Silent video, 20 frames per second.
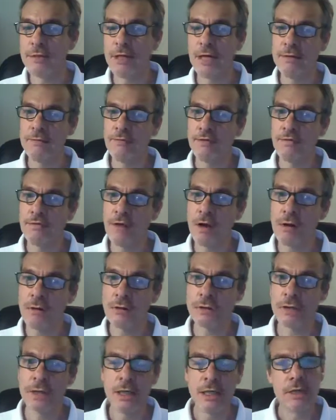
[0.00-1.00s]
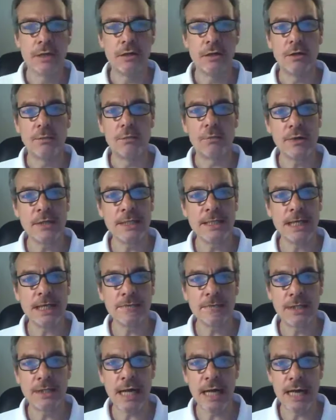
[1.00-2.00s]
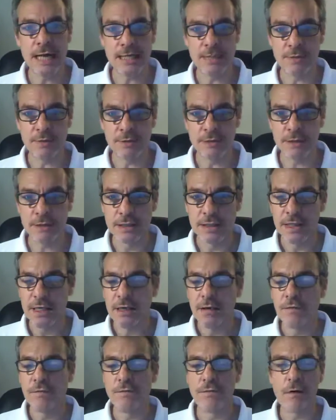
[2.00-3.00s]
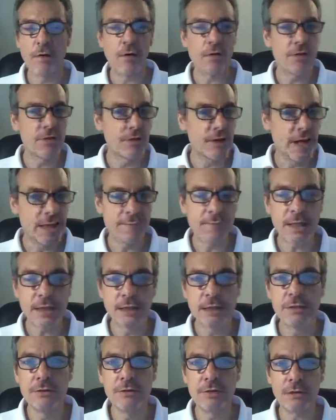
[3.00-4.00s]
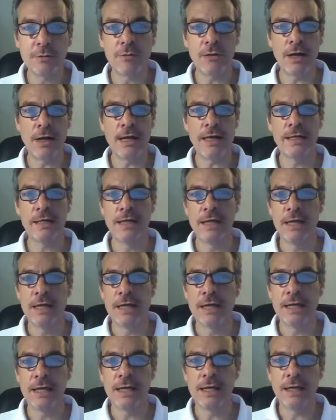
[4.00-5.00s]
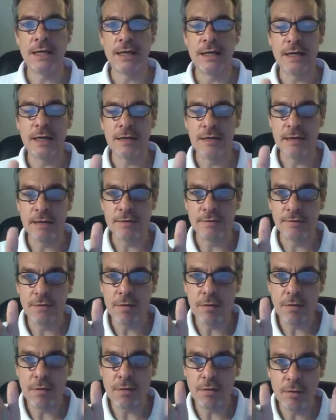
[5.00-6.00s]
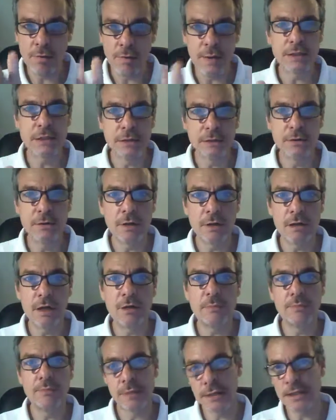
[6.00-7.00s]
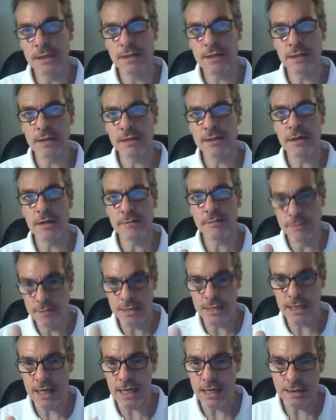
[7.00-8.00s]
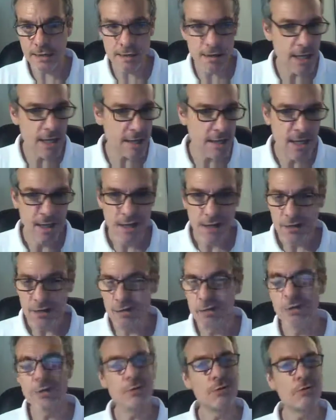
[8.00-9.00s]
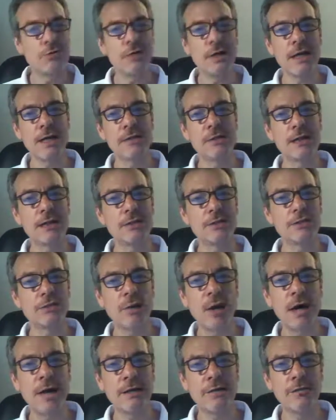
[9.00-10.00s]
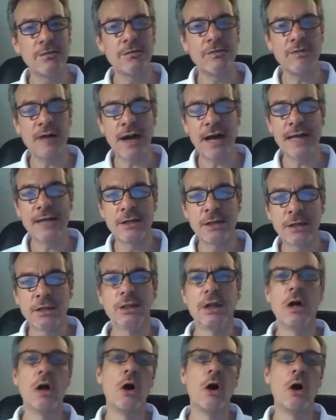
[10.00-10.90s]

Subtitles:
and found a print advertisement for that particular brand and for the particular campaign that you are looking at, then go and try to find out